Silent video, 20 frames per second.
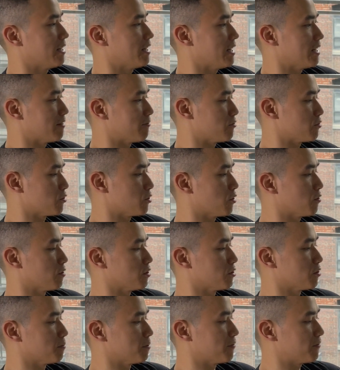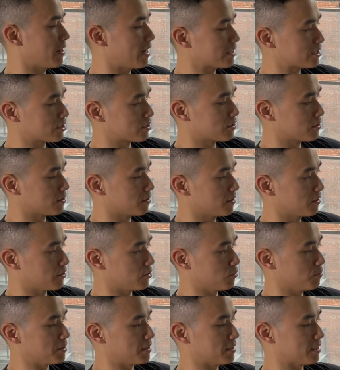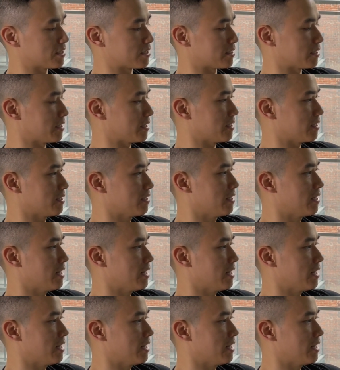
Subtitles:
And if you go a little bit faster, you'll be in this lane.